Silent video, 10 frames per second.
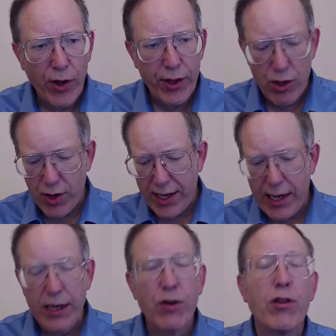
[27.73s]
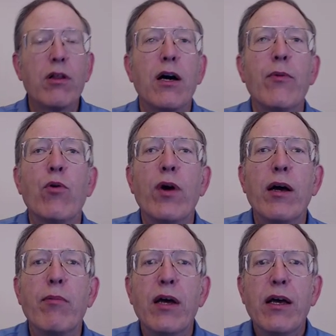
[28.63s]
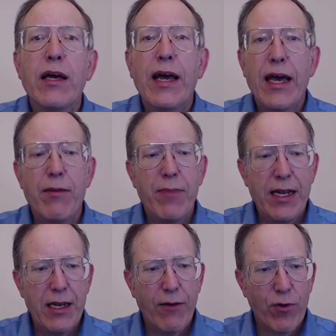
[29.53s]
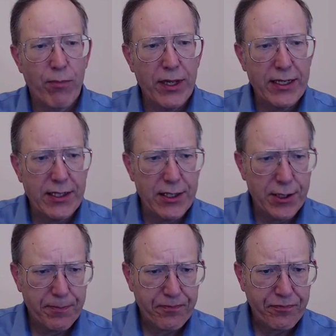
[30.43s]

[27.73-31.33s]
although you can get into the climate web in many different places.